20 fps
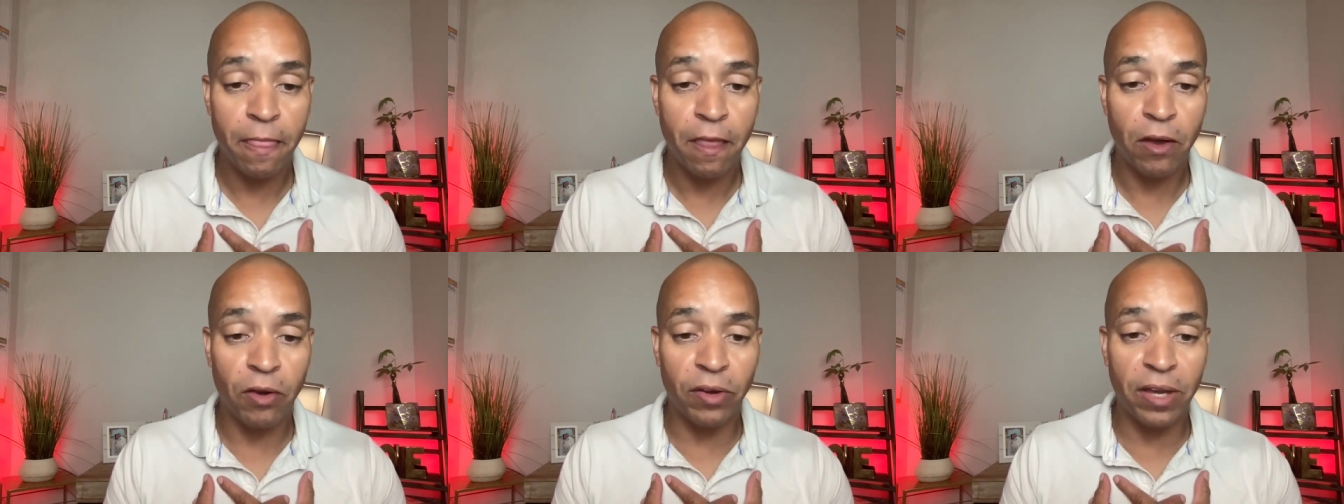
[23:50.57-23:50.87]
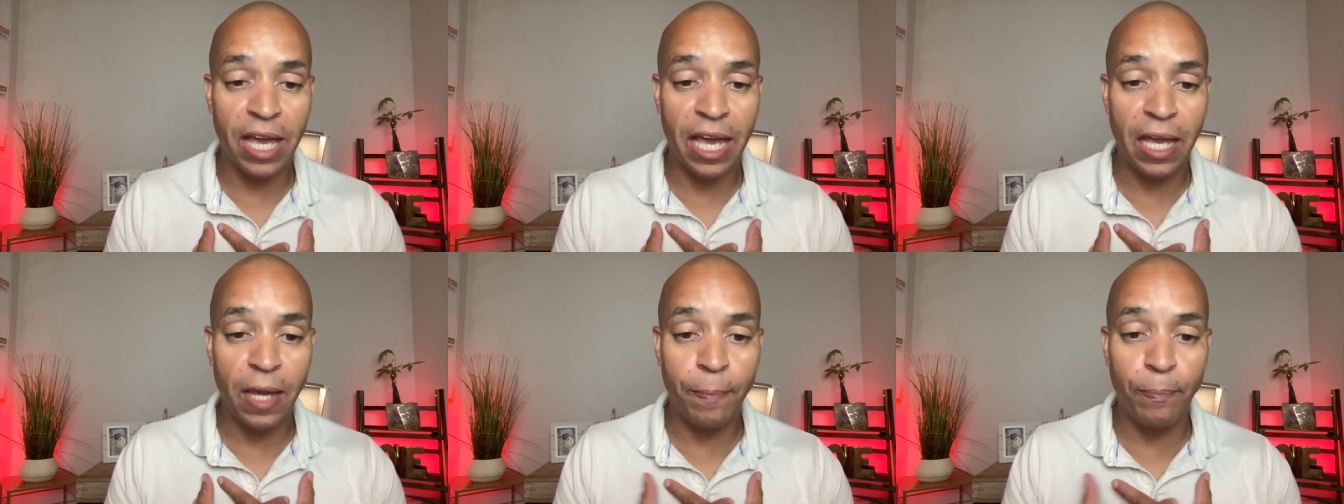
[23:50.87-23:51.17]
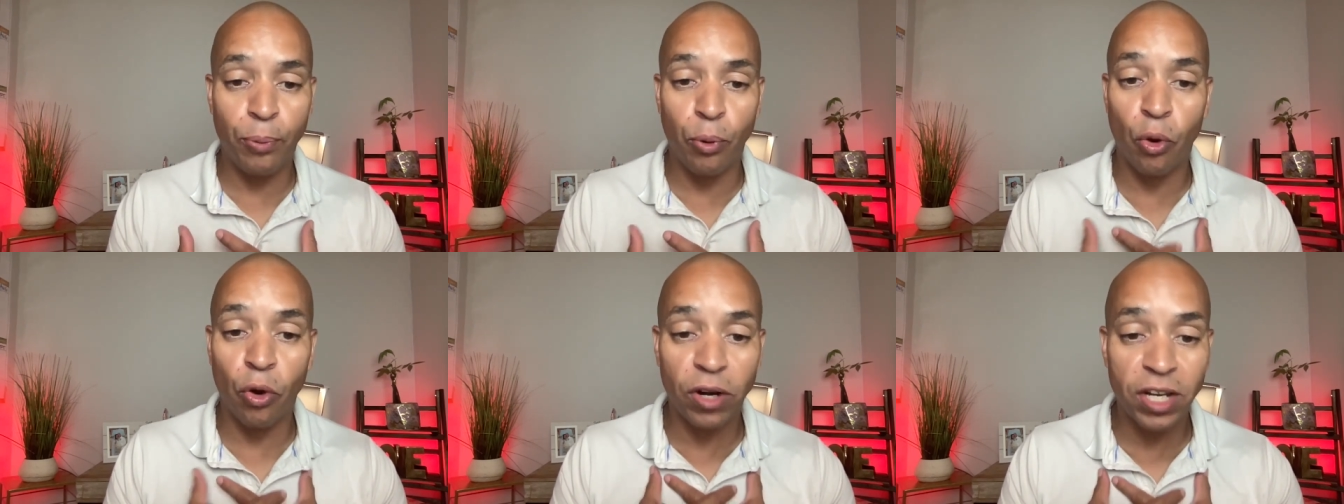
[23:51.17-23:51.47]
Okay,
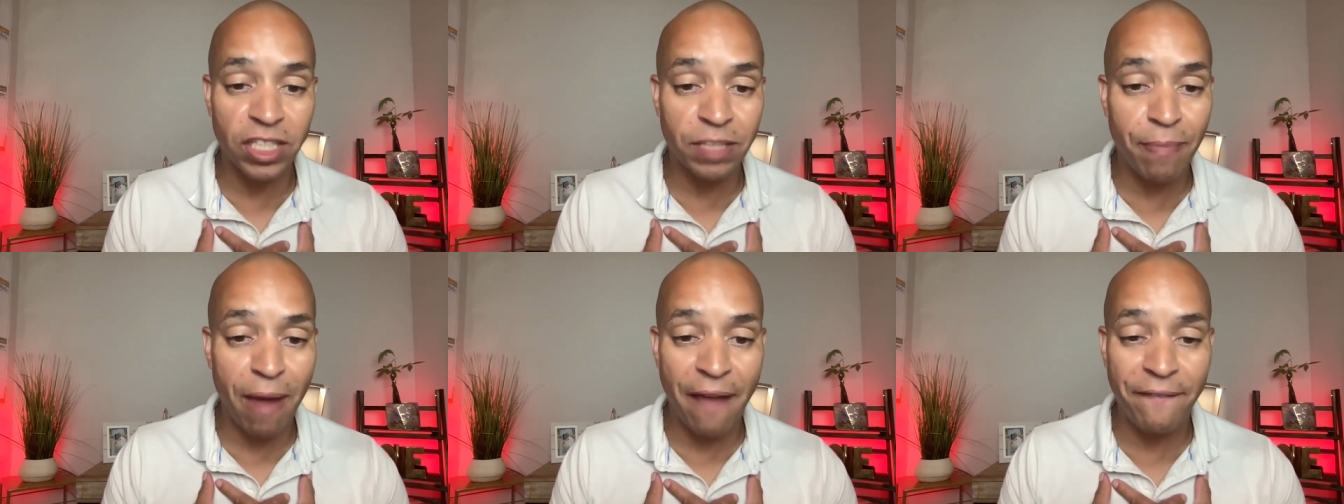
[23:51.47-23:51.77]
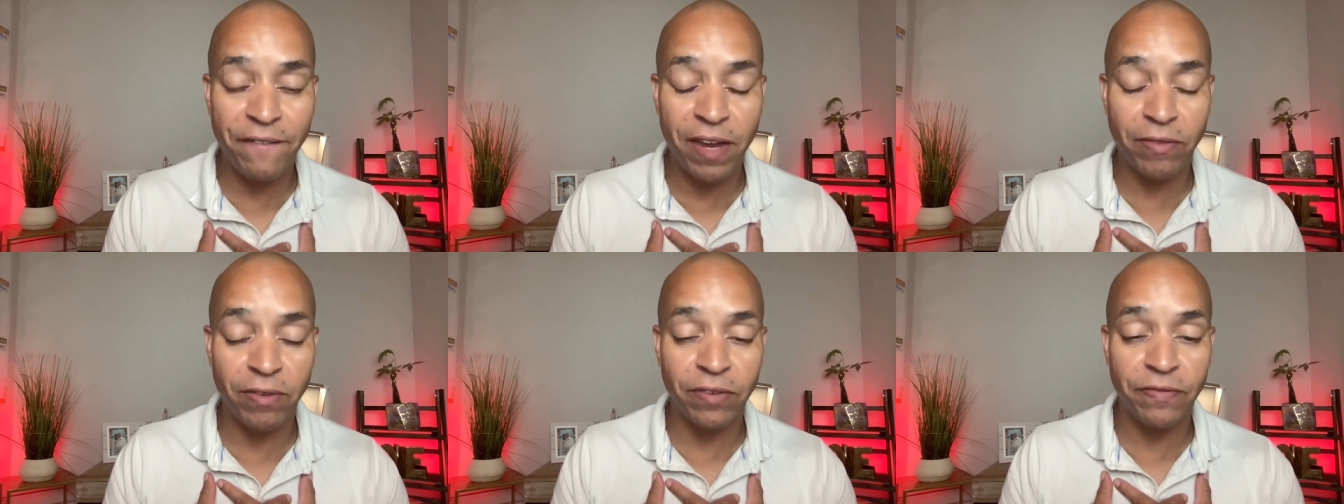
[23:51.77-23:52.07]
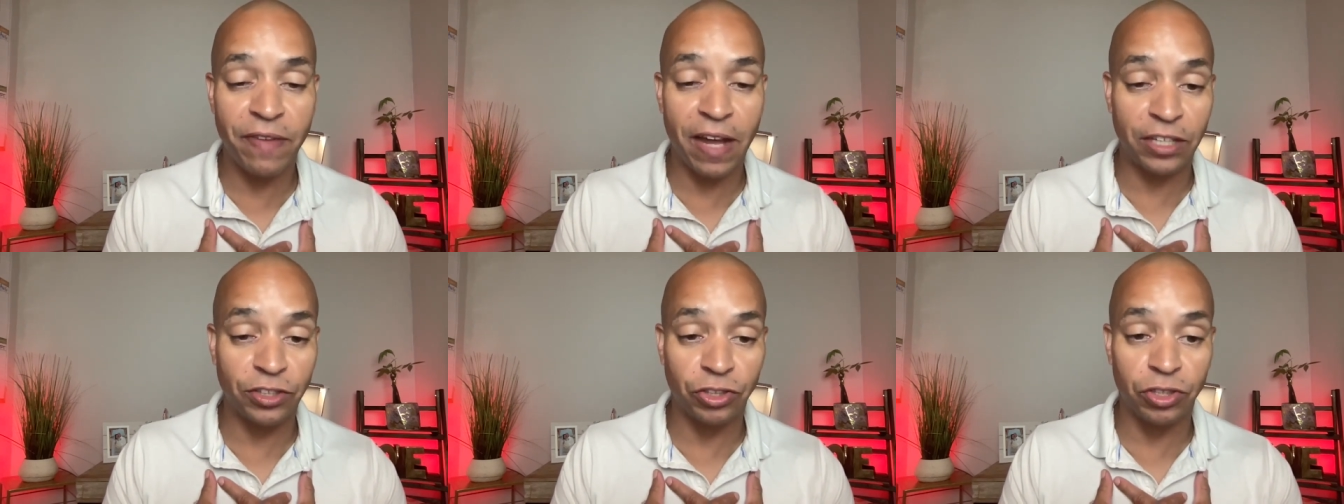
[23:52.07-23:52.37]
pork is my favorite
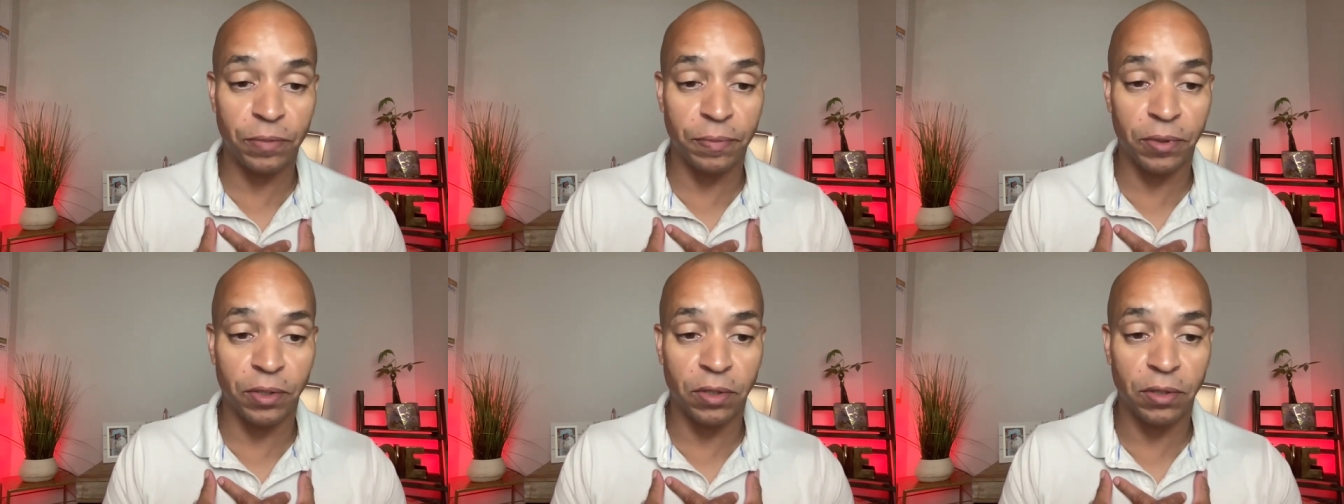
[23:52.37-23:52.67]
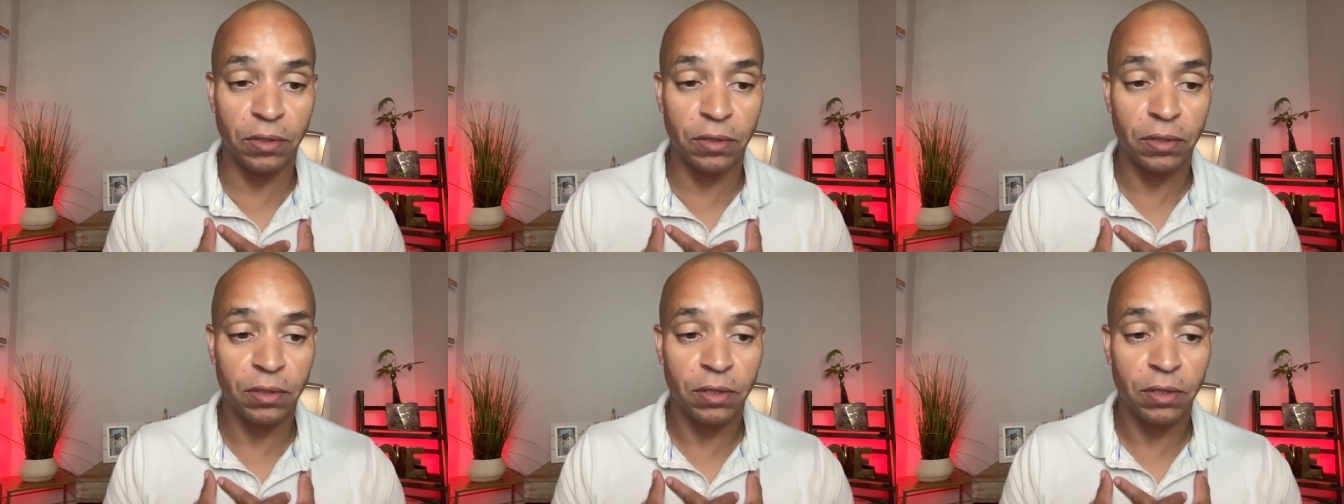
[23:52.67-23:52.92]
vegetable.